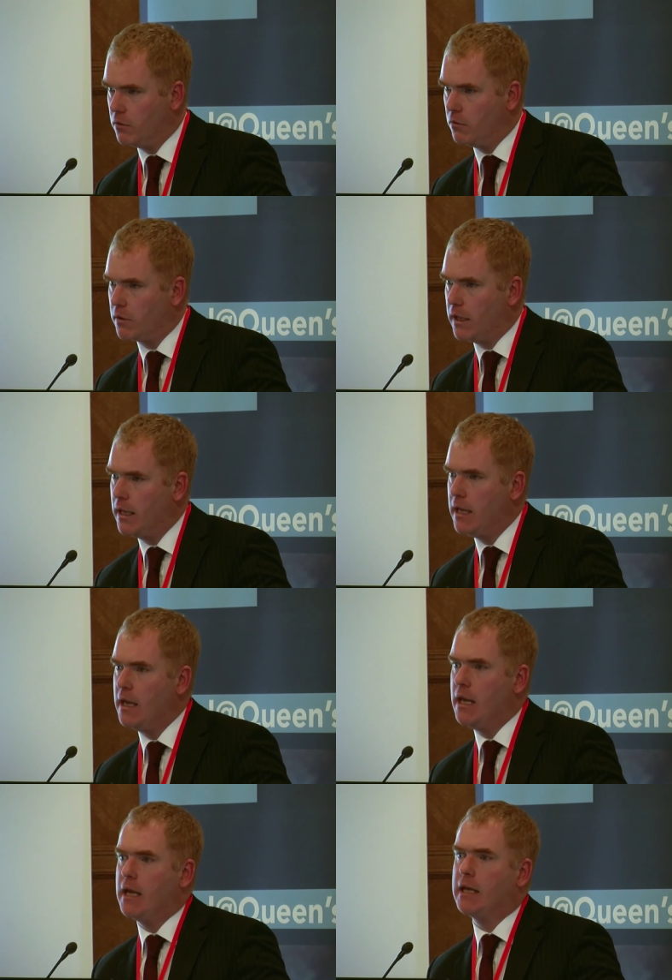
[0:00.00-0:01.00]
Okay?
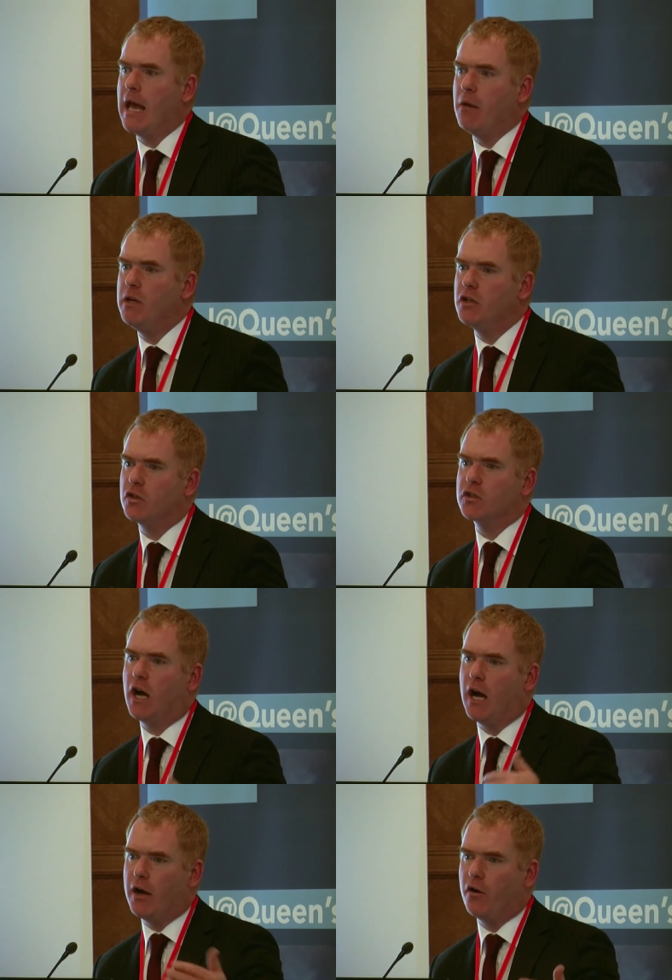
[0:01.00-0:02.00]
Can we just
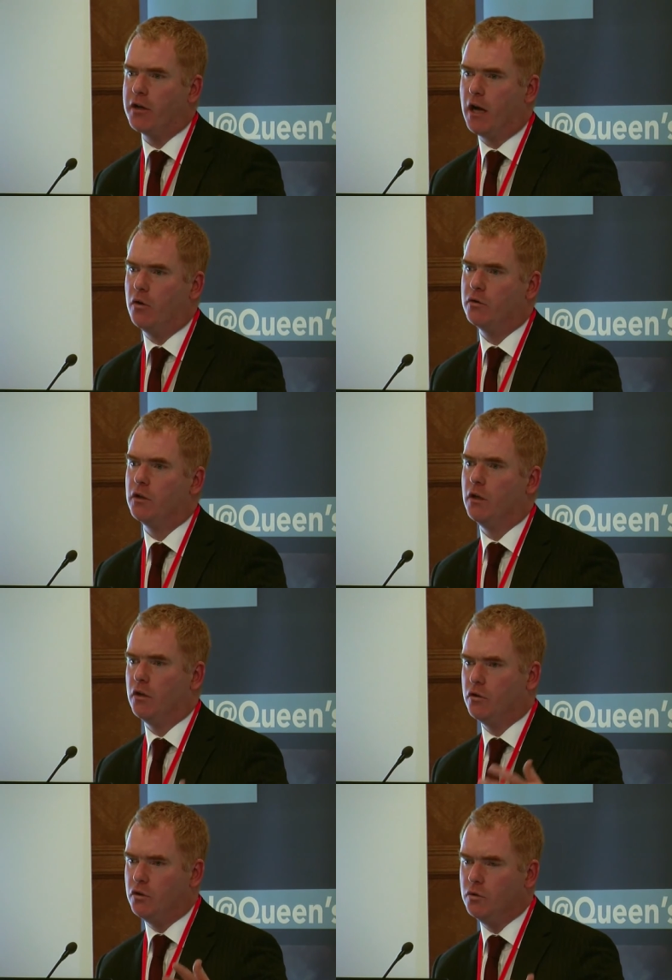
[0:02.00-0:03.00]
hire it out
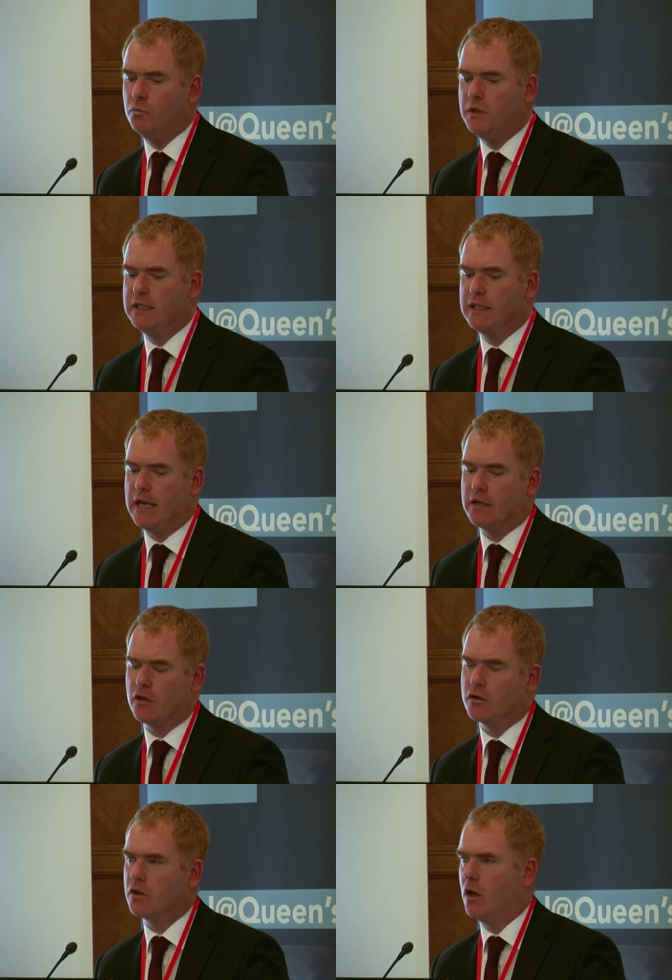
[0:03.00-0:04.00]
to
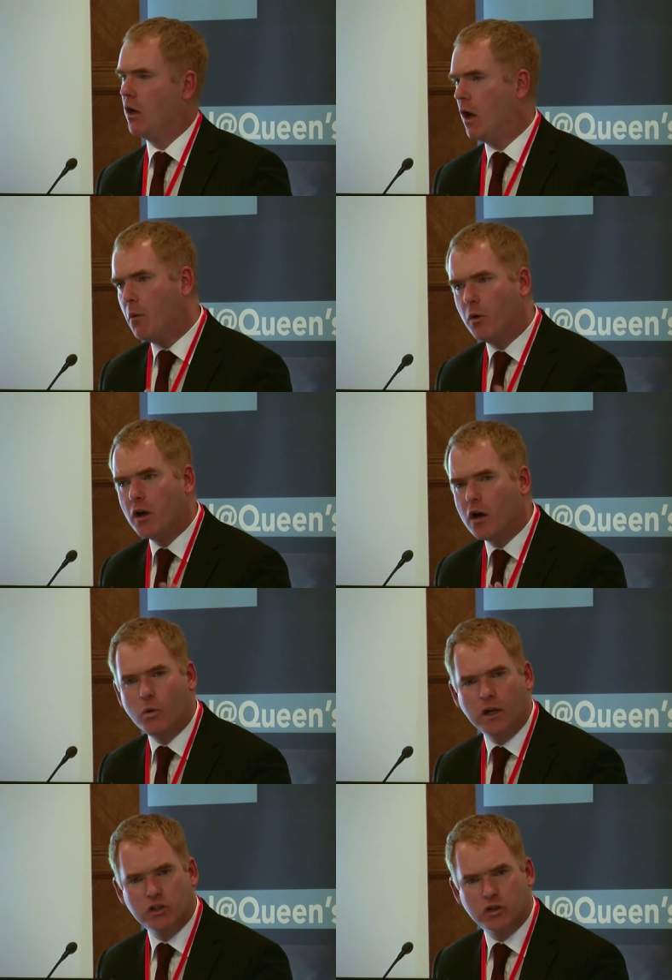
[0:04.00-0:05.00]
mediators and we're not
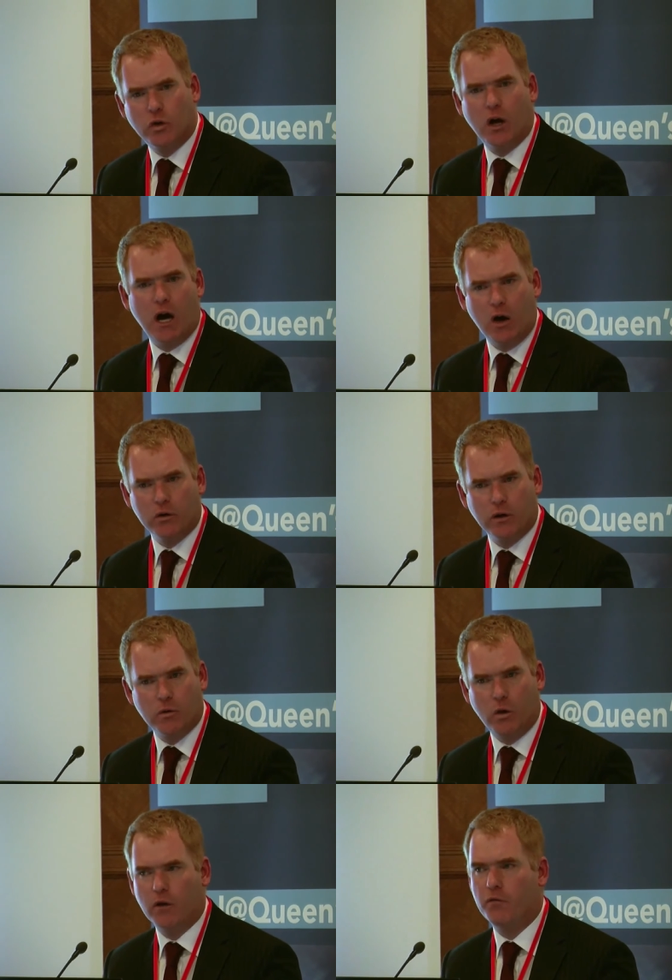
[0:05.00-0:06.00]
quite sure how they are
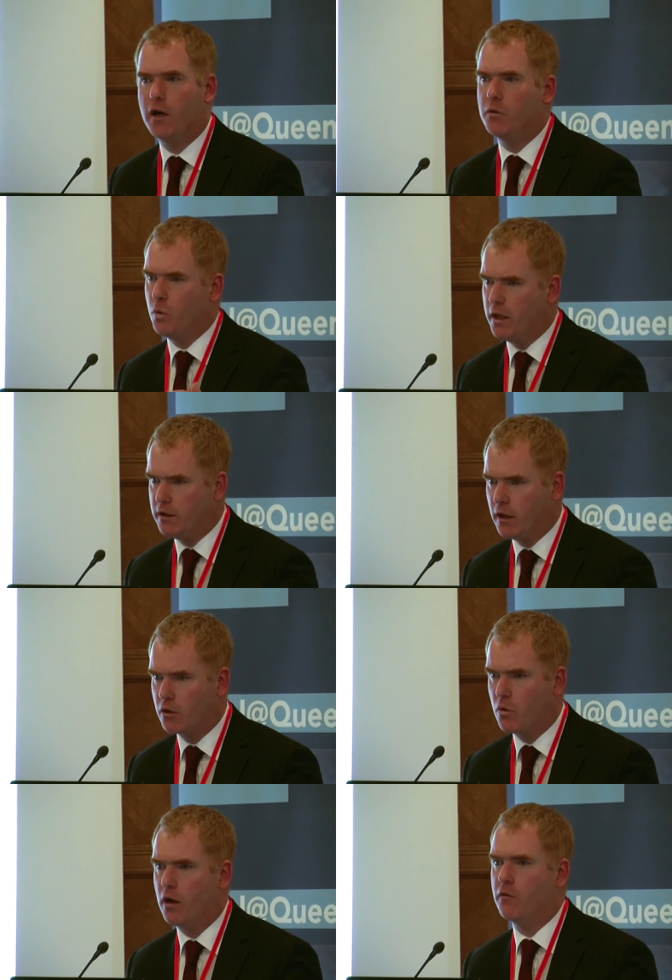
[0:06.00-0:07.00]
qualified, when they are
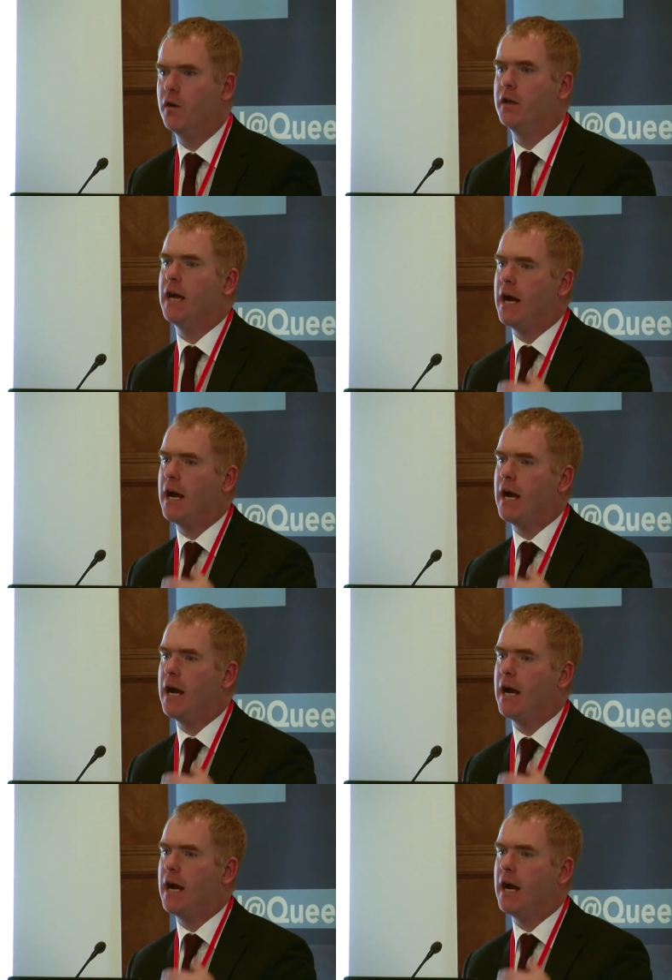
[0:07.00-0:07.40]
qualified,